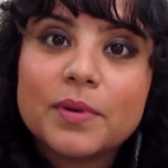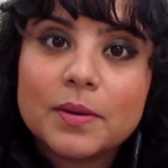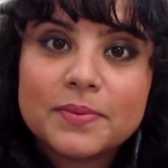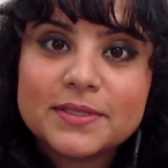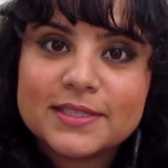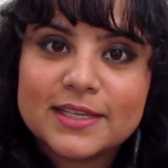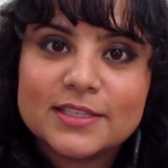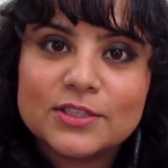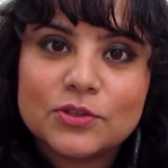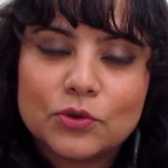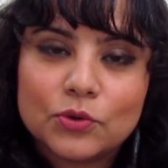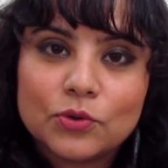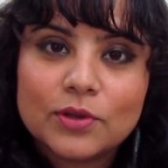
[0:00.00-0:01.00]
purpose is,
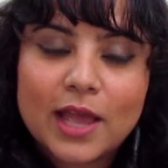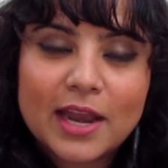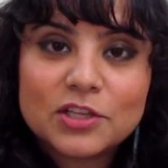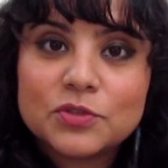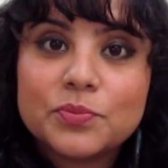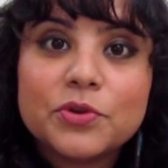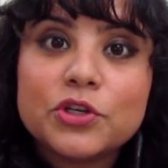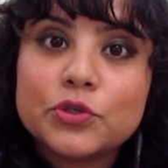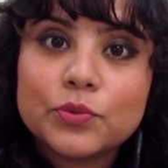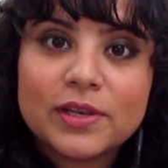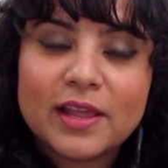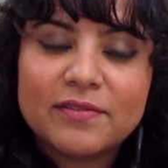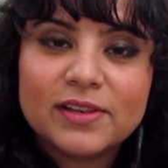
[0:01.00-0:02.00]
you know, at a
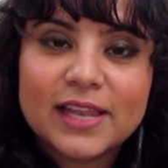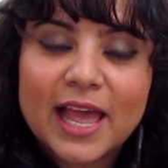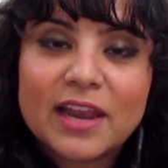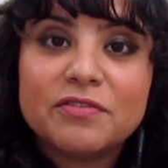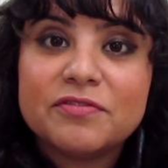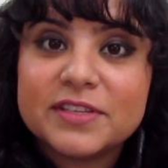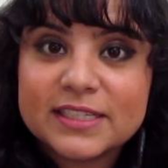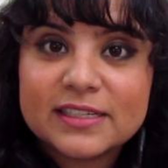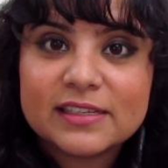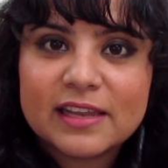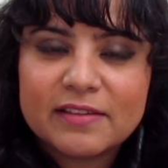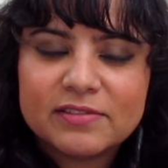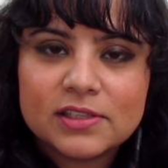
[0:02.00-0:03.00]
spiritual level, at a physical
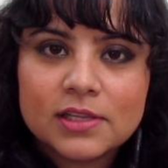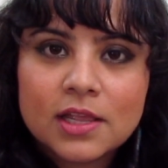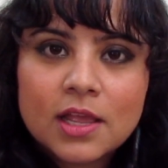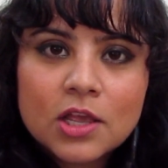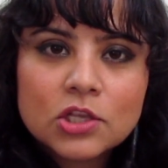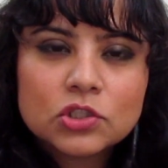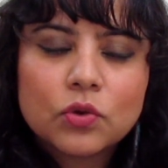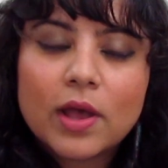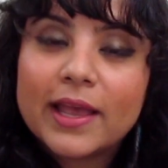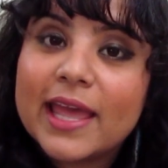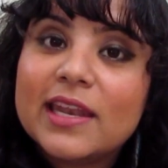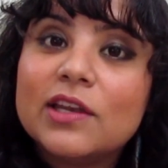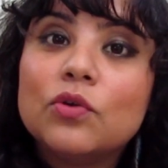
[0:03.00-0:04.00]
level. So
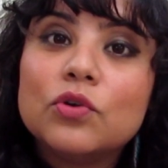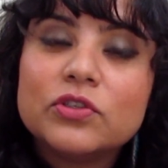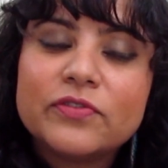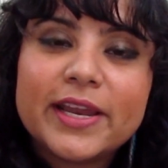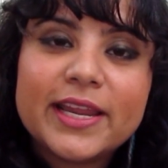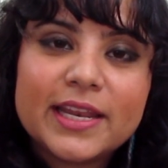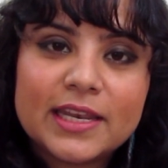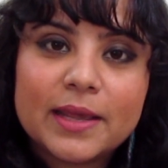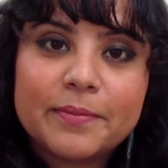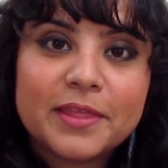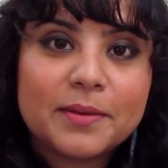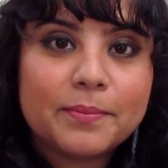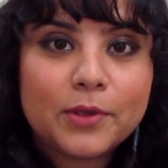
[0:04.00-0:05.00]
again, it goes very
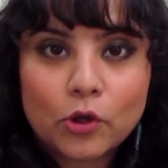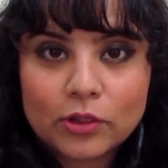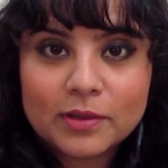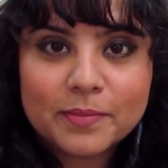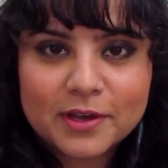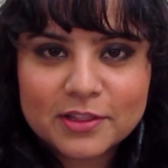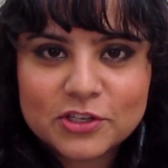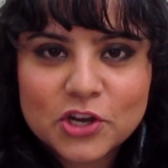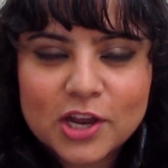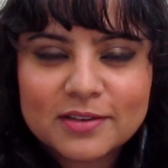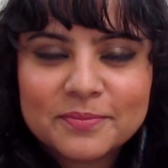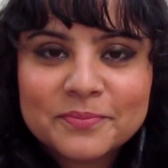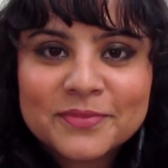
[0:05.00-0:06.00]
in-depth and beyond the birth
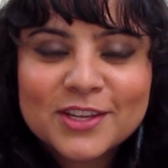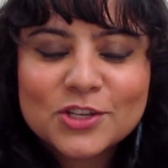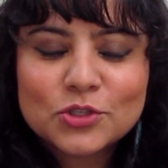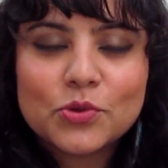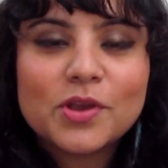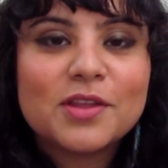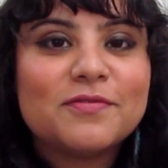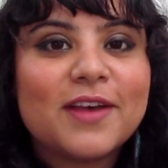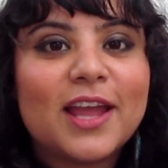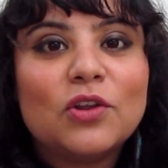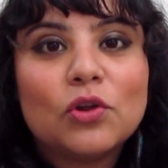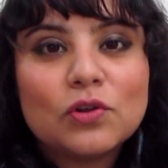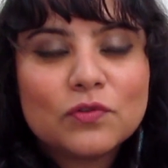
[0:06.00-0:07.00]
chart. So you can
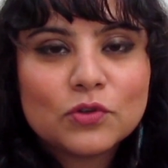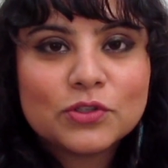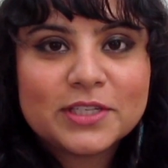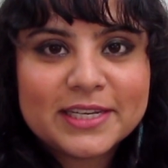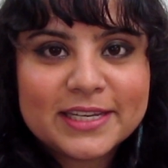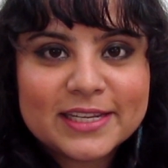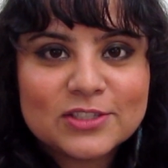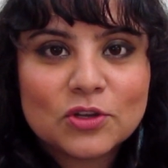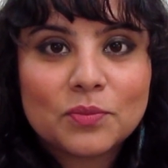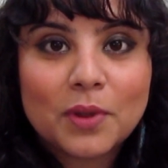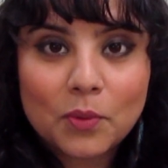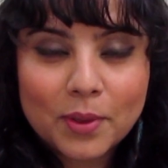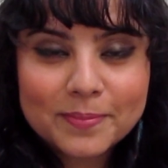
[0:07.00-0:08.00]
find all of those details on
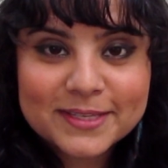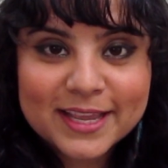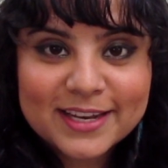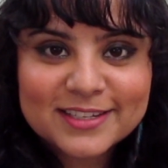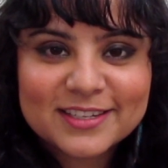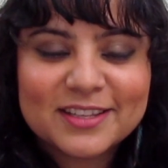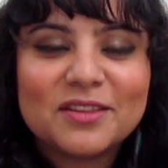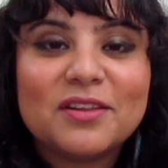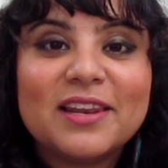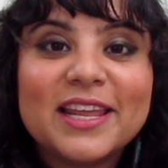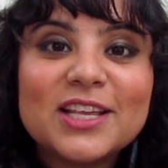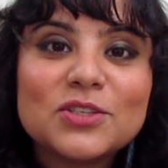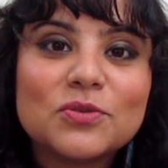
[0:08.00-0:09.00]
my website. The
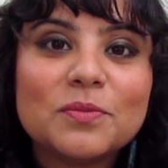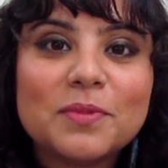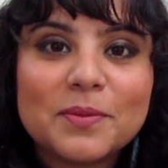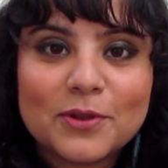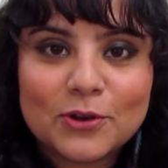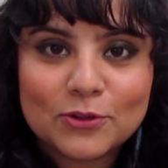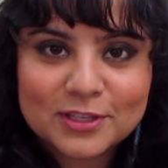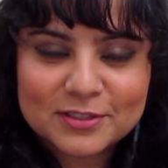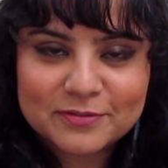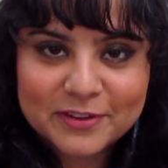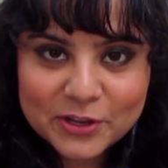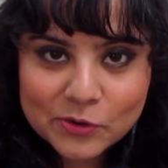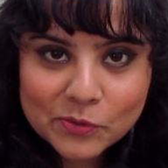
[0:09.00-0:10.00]
links will be below this
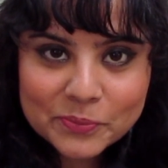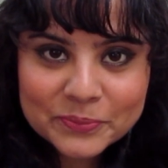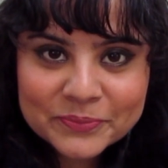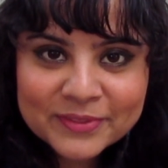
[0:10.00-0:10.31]
video.